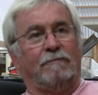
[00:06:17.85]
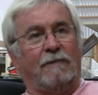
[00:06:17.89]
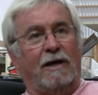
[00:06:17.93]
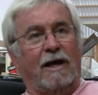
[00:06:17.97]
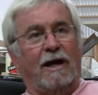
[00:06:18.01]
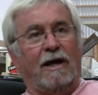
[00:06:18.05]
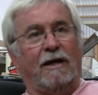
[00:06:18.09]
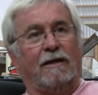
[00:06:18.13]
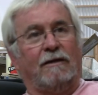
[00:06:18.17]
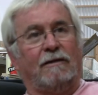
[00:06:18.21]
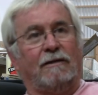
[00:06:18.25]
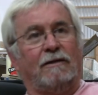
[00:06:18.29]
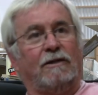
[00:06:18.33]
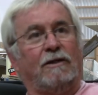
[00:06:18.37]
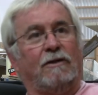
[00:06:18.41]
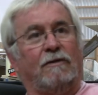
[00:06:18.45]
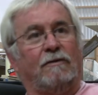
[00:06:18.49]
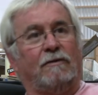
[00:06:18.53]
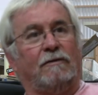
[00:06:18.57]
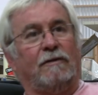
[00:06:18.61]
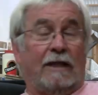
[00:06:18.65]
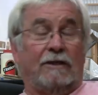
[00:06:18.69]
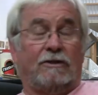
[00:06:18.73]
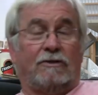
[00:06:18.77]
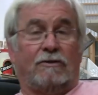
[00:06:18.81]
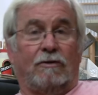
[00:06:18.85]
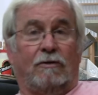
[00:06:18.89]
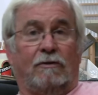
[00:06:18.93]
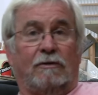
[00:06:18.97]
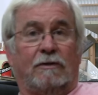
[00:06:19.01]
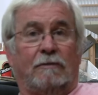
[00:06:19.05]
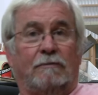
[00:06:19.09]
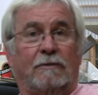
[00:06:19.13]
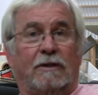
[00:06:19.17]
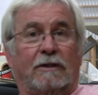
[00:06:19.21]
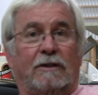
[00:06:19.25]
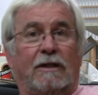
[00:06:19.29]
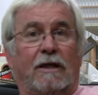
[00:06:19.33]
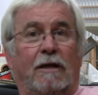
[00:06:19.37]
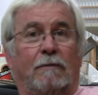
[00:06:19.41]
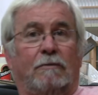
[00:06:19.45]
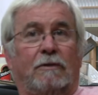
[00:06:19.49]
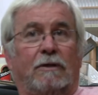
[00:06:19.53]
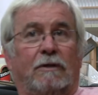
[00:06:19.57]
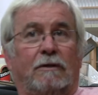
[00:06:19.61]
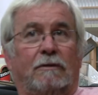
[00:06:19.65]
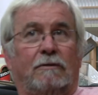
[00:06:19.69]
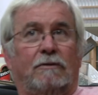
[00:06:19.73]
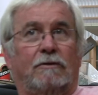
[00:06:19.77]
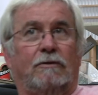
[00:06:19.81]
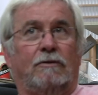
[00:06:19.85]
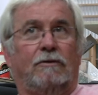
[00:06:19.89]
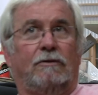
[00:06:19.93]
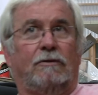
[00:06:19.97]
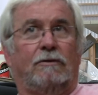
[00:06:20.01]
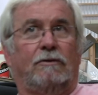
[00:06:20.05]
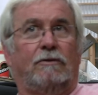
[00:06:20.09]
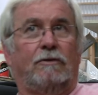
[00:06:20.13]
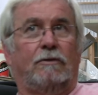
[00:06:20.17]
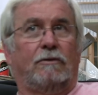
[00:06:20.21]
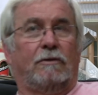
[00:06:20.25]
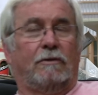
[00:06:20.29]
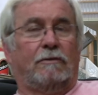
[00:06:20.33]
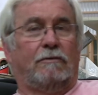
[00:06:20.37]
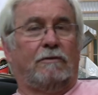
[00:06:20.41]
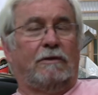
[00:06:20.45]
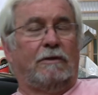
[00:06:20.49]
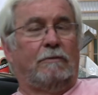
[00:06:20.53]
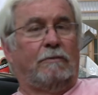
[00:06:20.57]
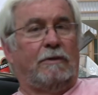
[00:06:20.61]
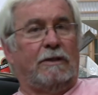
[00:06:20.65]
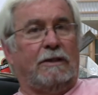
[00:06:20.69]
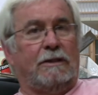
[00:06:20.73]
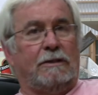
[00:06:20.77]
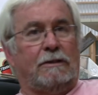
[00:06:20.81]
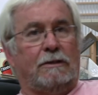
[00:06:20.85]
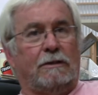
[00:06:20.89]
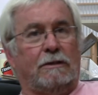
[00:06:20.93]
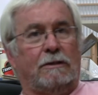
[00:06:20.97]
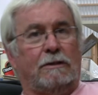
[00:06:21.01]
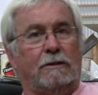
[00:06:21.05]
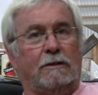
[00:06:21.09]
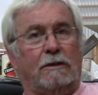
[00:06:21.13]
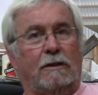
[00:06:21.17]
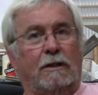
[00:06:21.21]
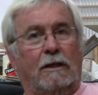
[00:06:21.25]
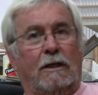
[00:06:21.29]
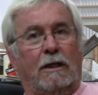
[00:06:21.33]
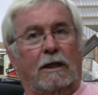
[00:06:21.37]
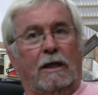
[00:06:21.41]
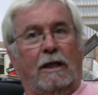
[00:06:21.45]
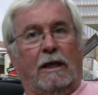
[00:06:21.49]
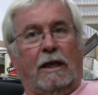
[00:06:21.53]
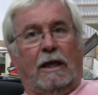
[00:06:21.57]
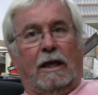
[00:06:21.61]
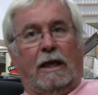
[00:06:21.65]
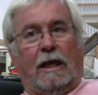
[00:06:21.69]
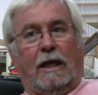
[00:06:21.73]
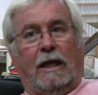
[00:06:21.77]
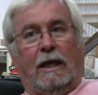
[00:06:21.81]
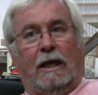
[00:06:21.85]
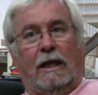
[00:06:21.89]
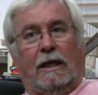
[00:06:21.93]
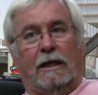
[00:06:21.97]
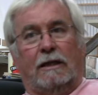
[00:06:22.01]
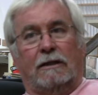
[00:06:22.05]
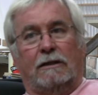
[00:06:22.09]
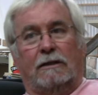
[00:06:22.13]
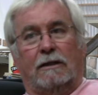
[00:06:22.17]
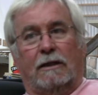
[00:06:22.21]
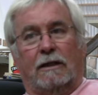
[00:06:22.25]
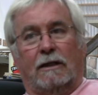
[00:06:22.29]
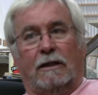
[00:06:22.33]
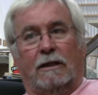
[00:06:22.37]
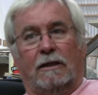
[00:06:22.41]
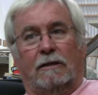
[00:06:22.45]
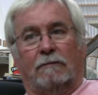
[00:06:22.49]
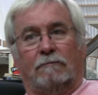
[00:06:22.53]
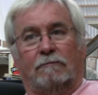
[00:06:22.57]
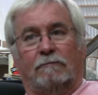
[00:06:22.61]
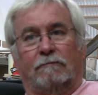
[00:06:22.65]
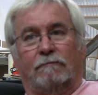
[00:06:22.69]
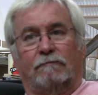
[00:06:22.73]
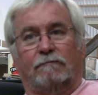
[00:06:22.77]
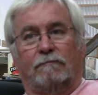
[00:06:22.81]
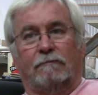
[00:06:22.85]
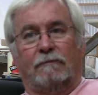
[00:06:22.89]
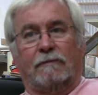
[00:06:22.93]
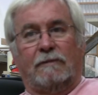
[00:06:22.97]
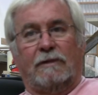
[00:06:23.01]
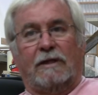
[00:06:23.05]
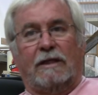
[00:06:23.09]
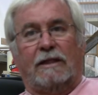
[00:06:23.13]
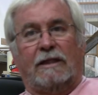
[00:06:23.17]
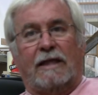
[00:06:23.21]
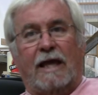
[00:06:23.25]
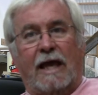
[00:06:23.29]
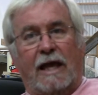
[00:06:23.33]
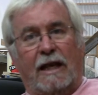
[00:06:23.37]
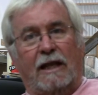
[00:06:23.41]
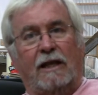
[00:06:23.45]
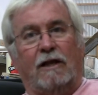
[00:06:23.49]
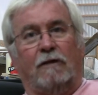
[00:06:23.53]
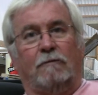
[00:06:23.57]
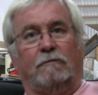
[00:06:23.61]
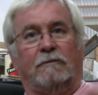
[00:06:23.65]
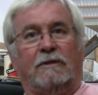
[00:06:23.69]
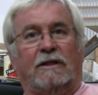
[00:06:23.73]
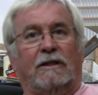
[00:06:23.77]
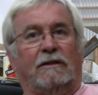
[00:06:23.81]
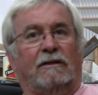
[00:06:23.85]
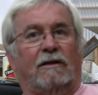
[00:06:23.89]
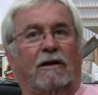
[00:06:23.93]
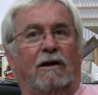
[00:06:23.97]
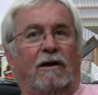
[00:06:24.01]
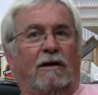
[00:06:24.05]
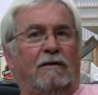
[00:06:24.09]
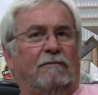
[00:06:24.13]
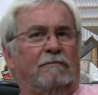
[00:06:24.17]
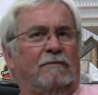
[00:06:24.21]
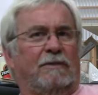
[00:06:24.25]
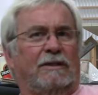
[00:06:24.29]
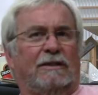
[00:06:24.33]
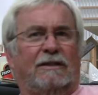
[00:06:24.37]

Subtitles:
Buy, you know." I sold him a couple of 2 or 3 pieces, and that helped me along.